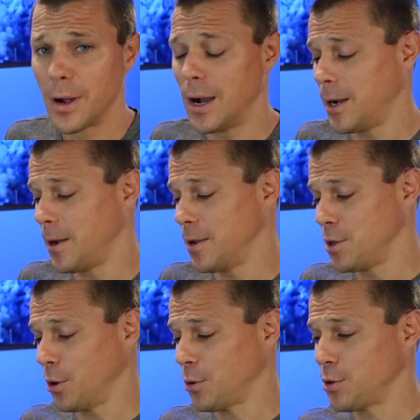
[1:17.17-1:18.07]

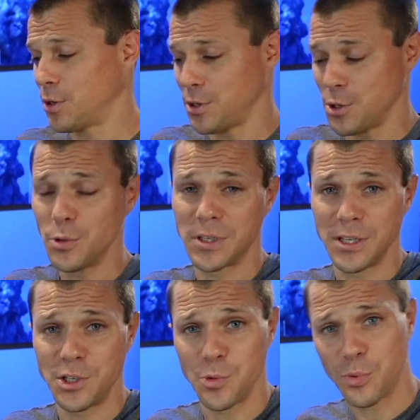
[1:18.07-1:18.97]
You know, to use
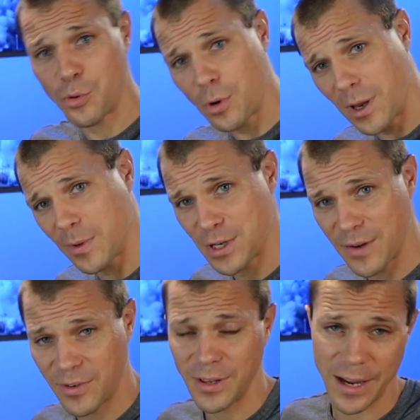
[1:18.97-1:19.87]
these, you pretty much
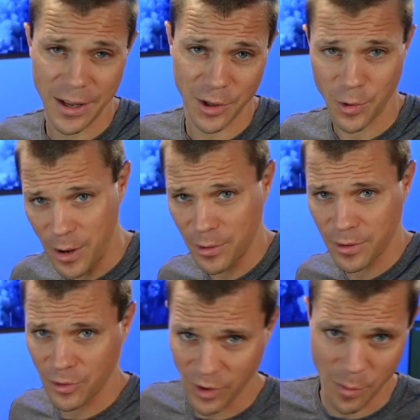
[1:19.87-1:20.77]
have to lay on the ground
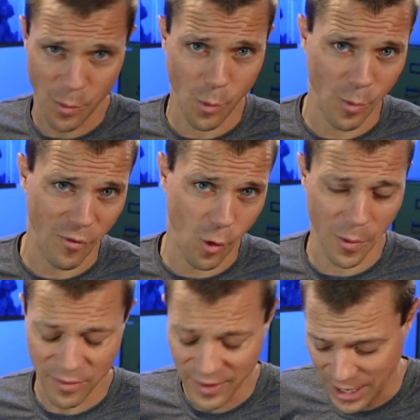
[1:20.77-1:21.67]
in some form
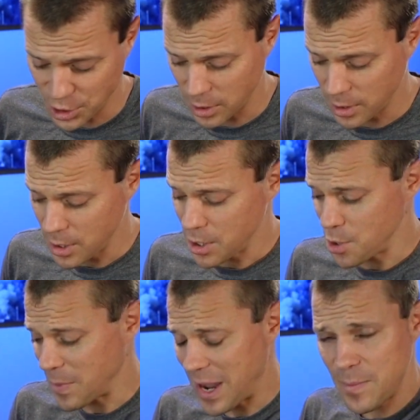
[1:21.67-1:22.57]
or fashion.
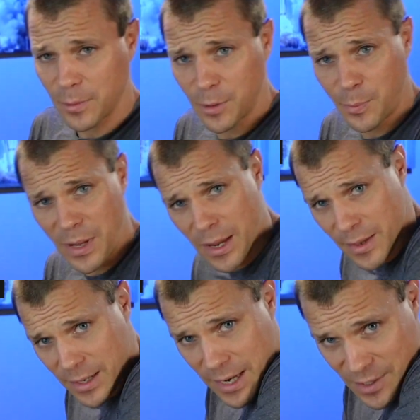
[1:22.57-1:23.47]
You might be able to be on
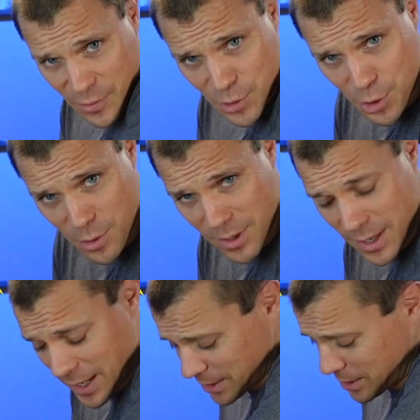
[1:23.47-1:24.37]
the desk for certain
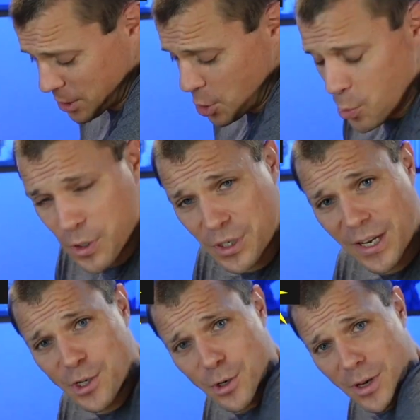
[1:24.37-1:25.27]
things, which
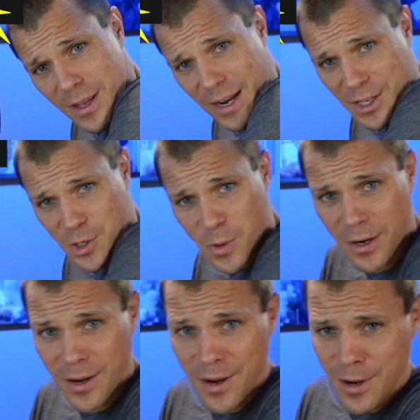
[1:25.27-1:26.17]
takes you to the next one.